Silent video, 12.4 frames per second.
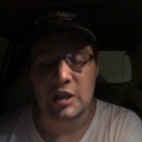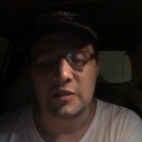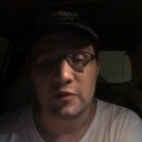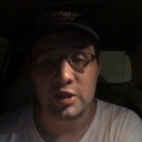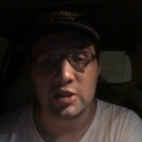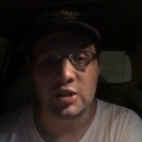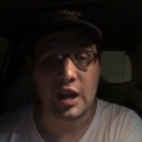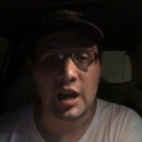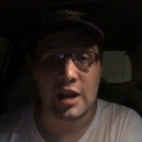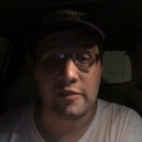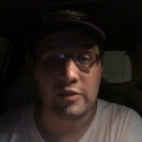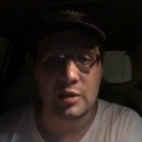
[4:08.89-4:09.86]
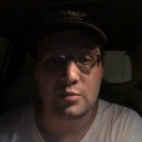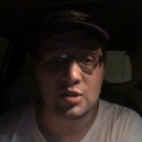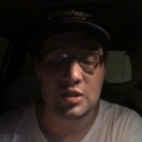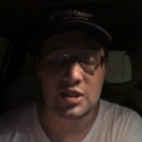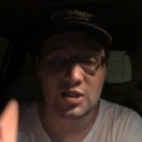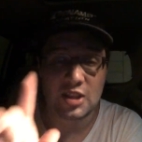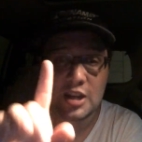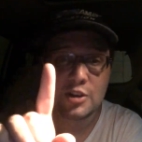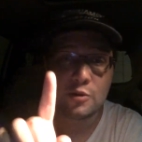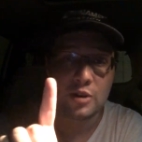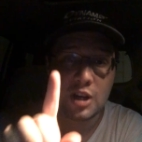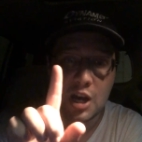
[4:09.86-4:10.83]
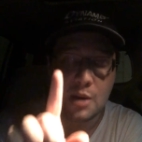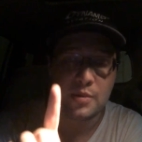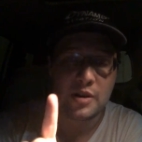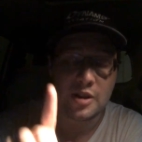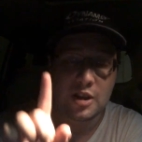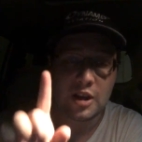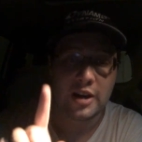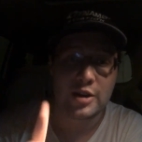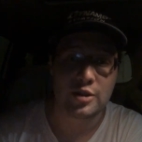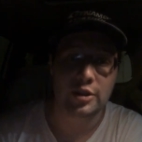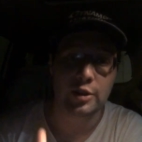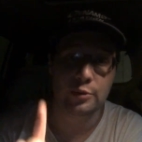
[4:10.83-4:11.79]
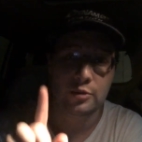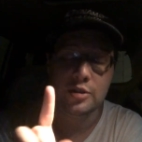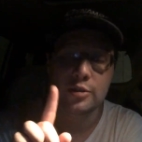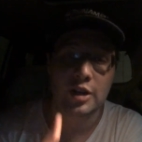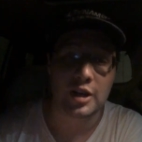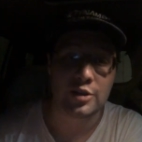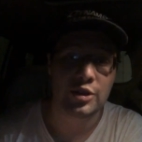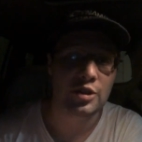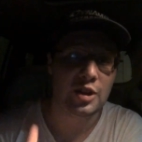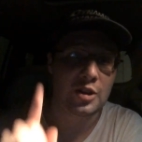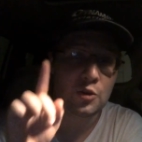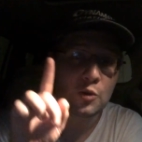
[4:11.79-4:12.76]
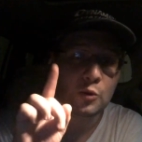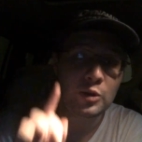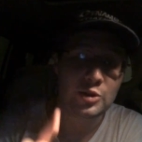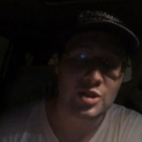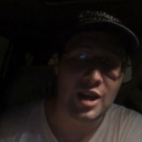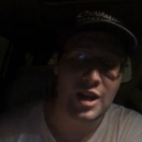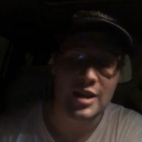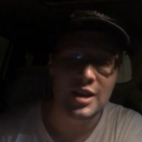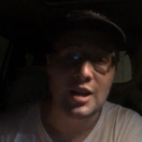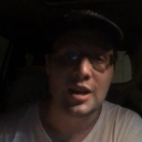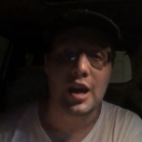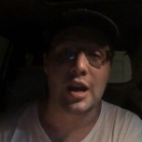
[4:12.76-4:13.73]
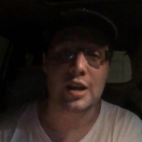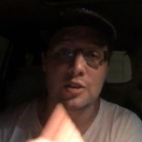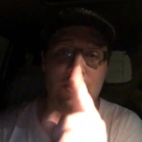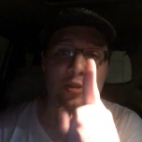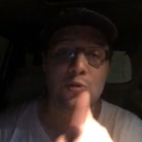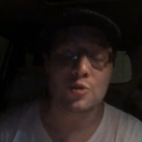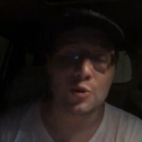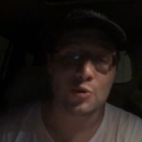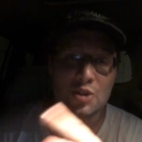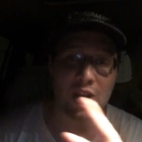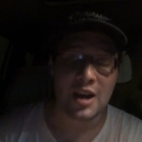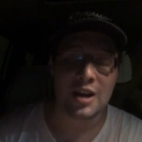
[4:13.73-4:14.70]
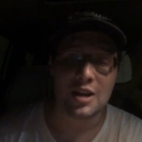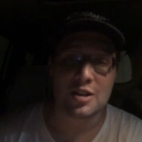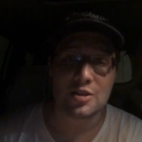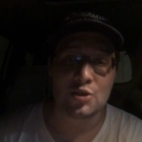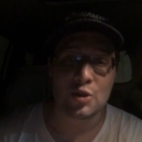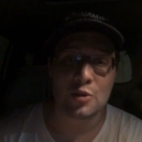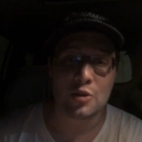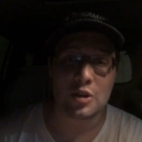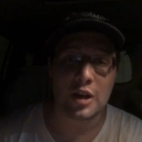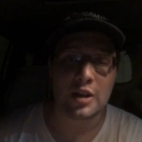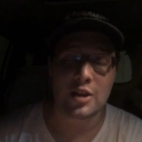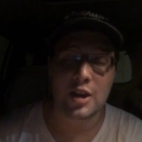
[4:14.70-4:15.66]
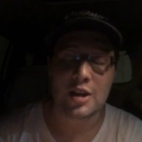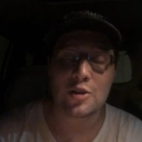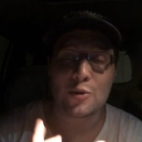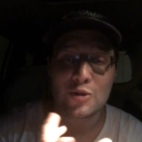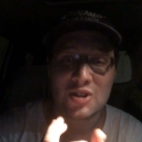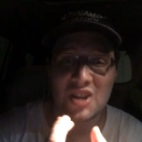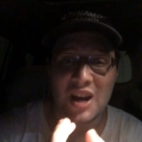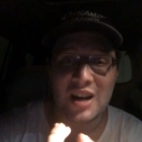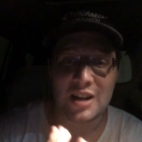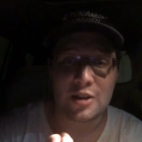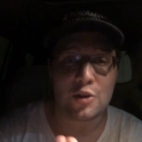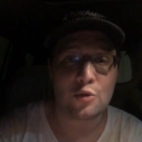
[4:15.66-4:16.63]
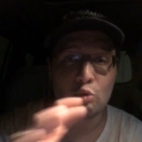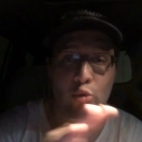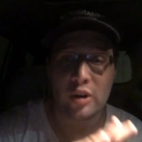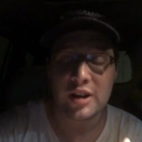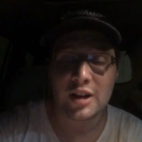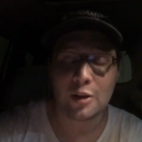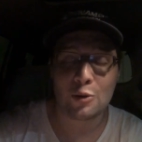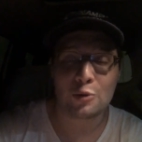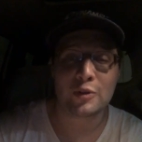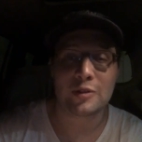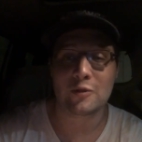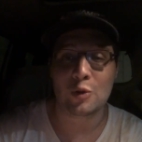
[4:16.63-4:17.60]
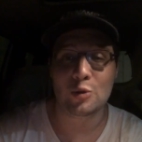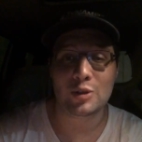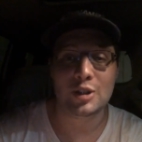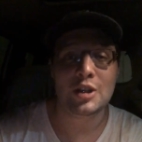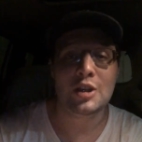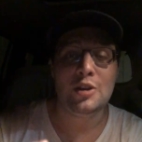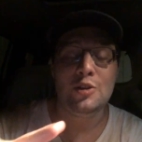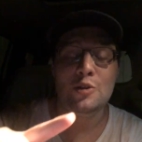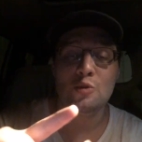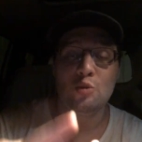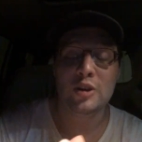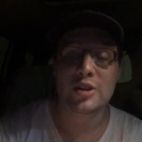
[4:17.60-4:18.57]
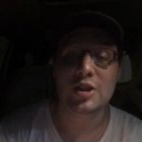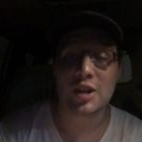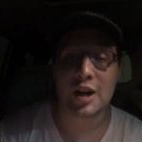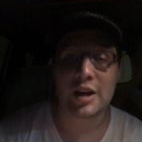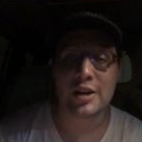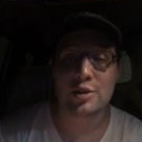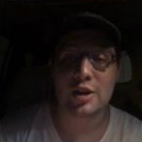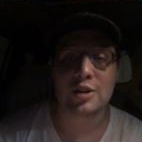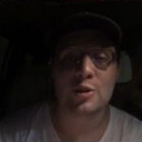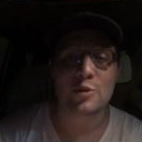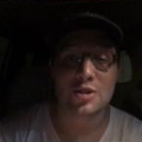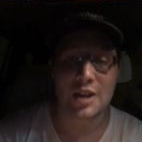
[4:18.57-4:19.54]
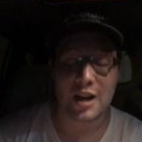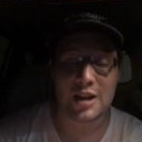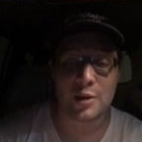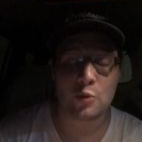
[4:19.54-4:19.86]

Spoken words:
First, have them send you a copy of the contract, the original contract that you will sign. And as soon as you sign it, and then you sign it, you read it over fully. You read the contract, you sign it.